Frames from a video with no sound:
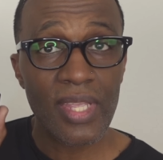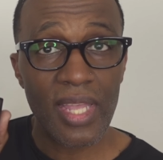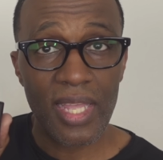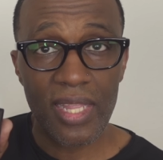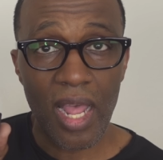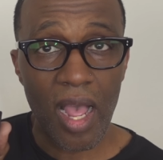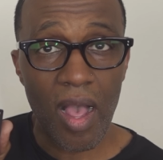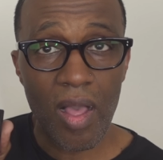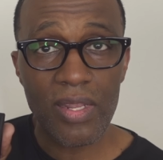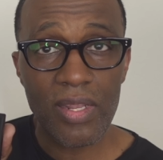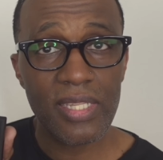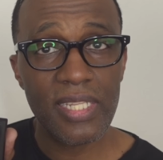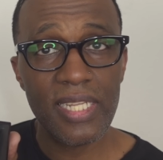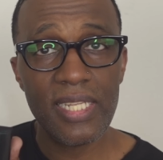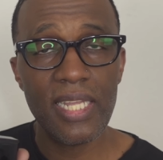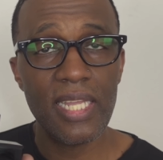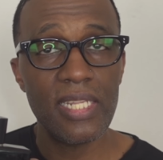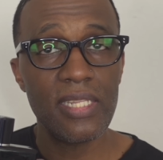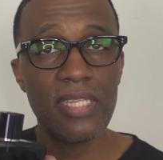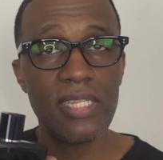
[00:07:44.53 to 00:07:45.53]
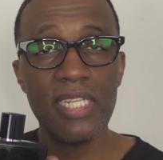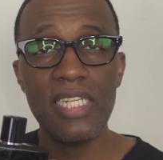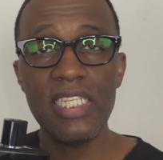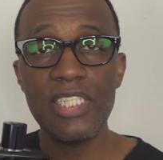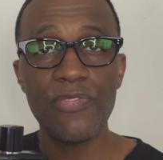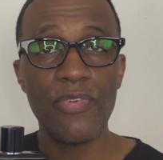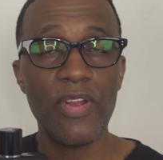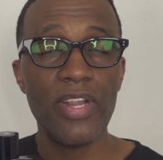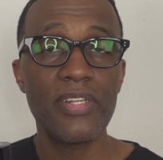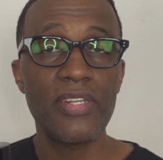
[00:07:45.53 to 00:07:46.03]
And all of these, and
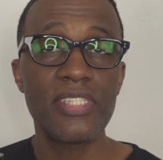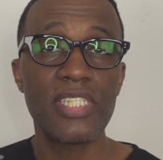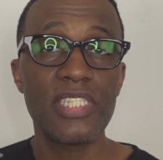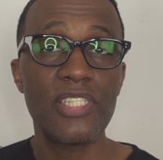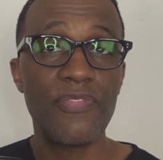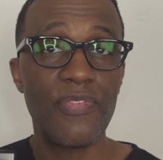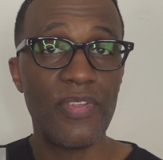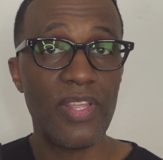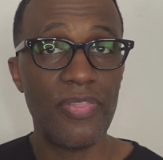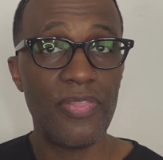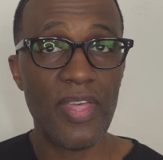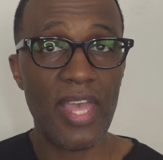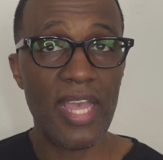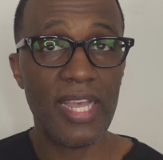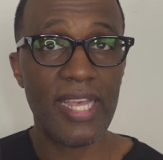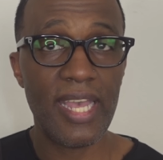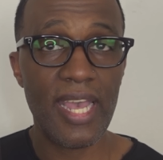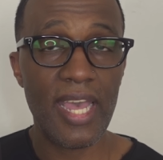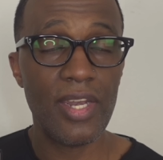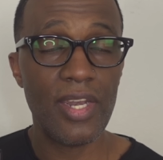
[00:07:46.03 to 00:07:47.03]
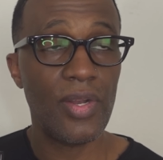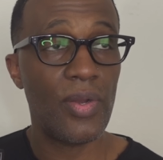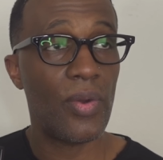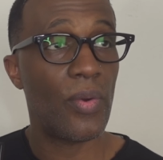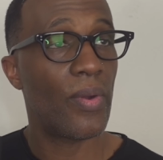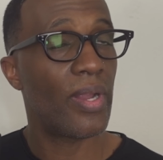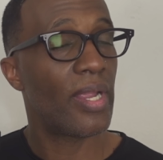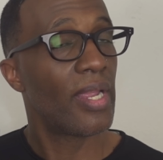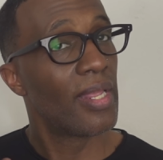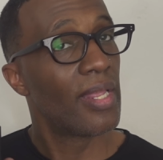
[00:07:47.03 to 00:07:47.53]
these fragrances fit that
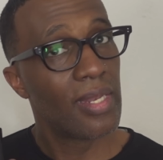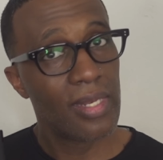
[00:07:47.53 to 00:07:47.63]
category.